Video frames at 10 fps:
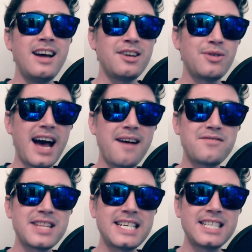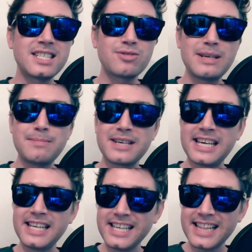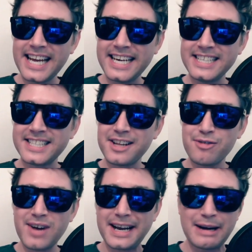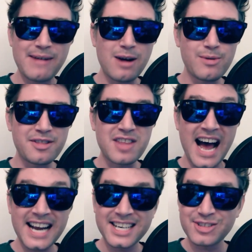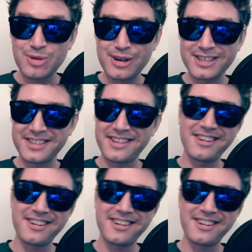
You have these three bikini ladies and they're running around with dinosaurs and they're,